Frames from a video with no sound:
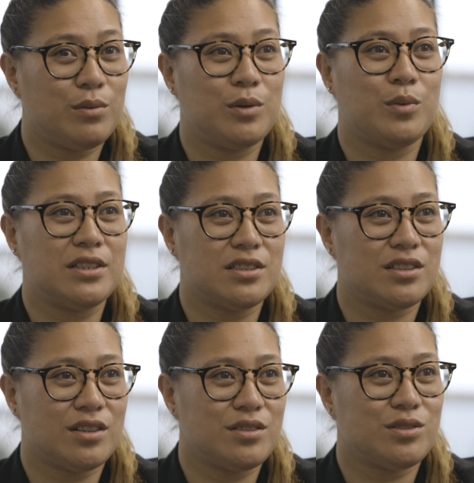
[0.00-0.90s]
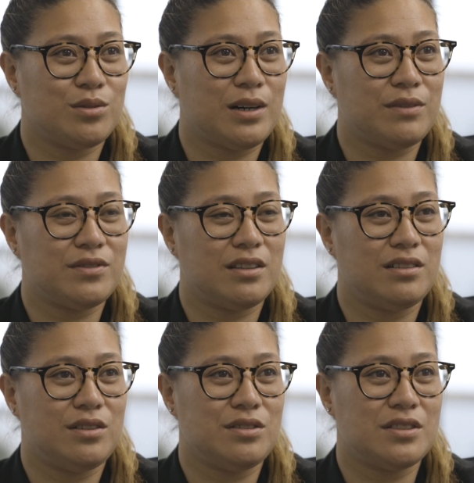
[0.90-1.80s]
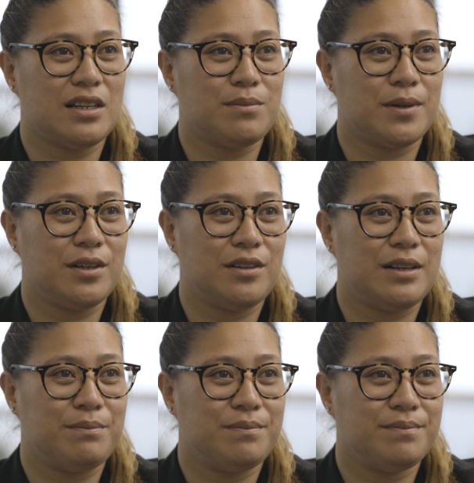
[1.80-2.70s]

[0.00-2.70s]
where we wanted to go to after the New Start program.